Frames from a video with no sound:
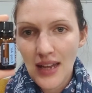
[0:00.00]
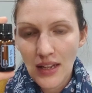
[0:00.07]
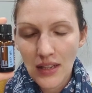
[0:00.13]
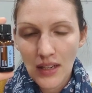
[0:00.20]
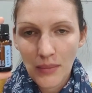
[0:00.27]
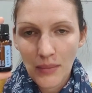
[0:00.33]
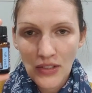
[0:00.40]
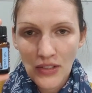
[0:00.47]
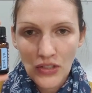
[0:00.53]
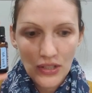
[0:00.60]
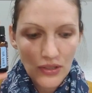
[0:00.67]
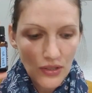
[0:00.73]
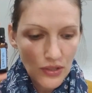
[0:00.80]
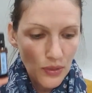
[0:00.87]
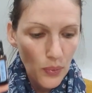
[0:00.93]
You can imagine it's
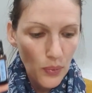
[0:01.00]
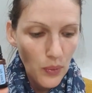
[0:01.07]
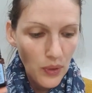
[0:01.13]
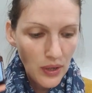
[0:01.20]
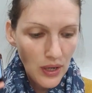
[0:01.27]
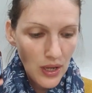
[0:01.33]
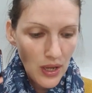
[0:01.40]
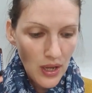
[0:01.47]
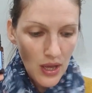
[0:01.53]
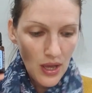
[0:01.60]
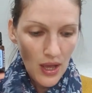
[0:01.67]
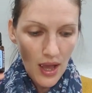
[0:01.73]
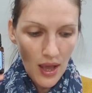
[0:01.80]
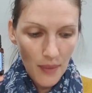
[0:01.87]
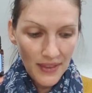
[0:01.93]
to support
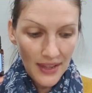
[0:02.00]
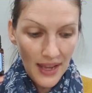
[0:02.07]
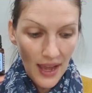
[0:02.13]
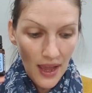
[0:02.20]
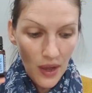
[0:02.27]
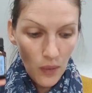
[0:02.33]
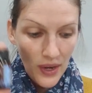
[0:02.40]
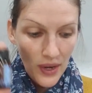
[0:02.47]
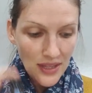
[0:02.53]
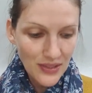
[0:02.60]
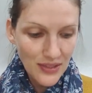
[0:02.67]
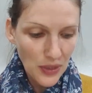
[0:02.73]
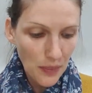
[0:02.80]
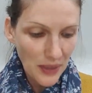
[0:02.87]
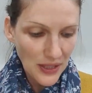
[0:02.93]
the airways.
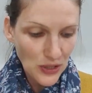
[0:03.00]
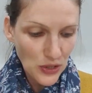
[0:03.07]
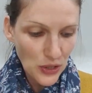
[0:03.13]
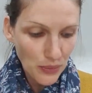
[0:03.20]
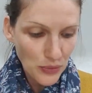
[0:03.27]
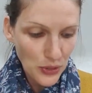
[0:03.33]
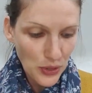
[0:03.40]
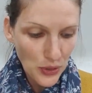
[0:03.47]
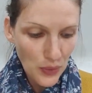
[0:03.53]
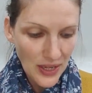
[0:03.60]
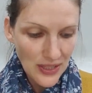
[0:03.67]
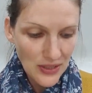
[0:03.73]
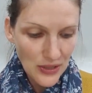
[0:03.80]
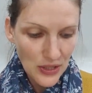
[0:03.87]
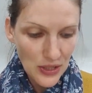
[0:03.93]
So my top 2
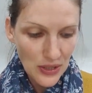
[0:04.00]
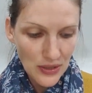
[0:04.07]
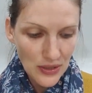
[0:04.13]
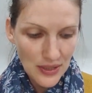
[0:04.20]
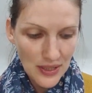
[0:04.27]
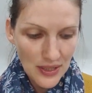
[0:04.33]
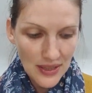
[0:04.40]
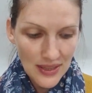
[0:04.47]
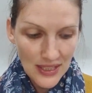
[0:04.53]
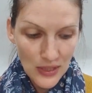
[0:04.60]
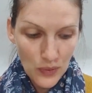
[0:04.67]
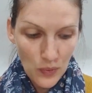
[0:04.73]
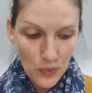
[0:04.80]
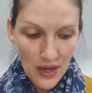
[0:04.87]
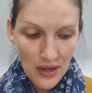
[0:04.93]
ways to use
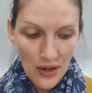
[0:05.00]
this one